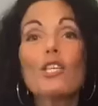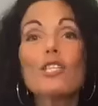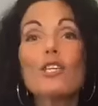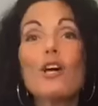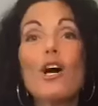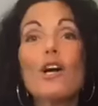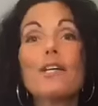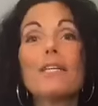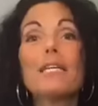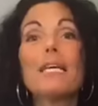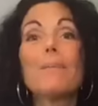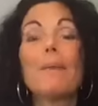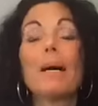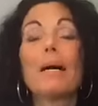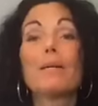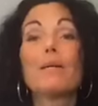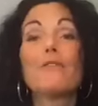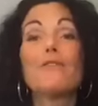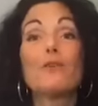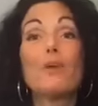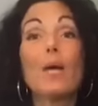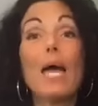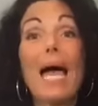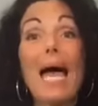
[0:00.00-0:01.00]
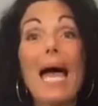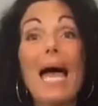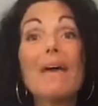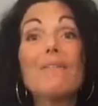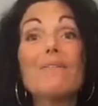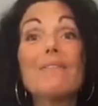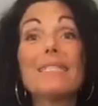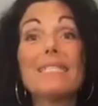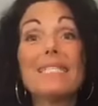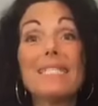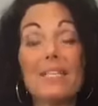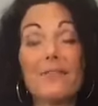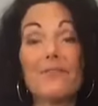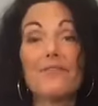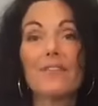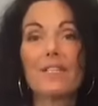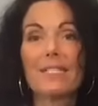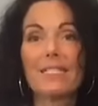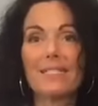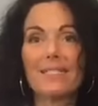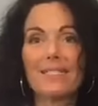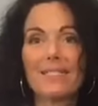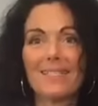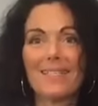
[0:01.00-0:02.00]
talking about if you have
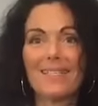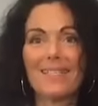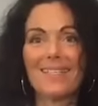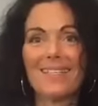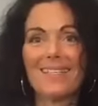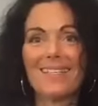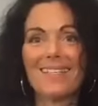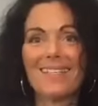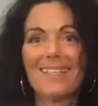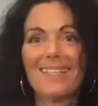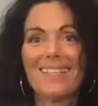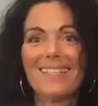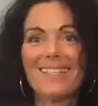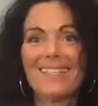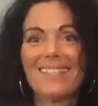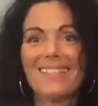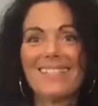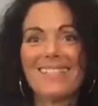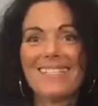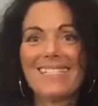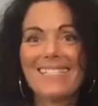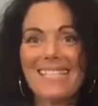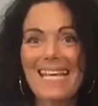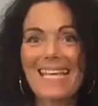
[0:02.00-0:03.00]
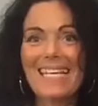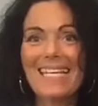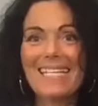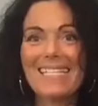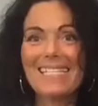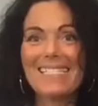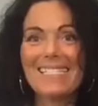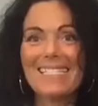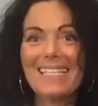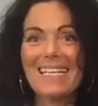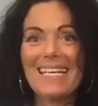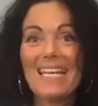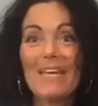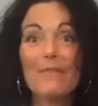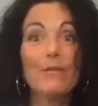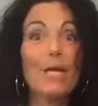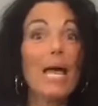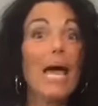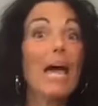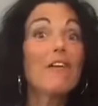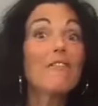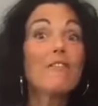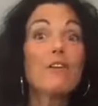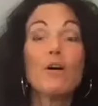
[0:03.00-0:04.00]
different settings, if you
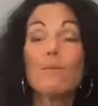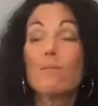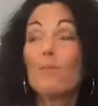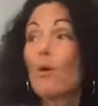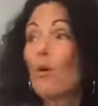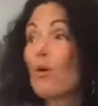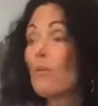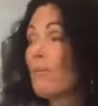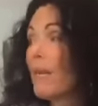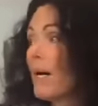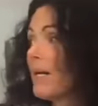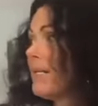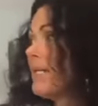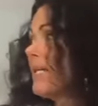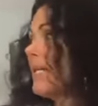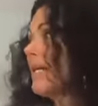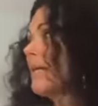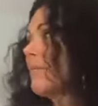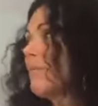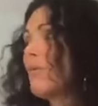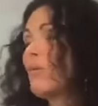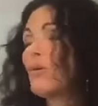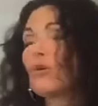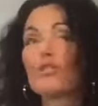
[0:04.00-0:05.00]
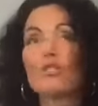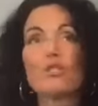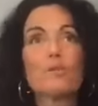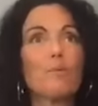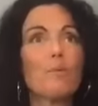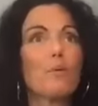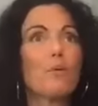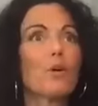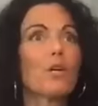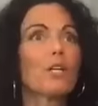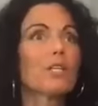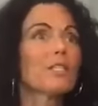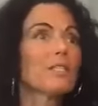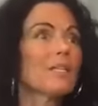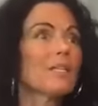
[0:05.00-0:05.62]
have more money, more support,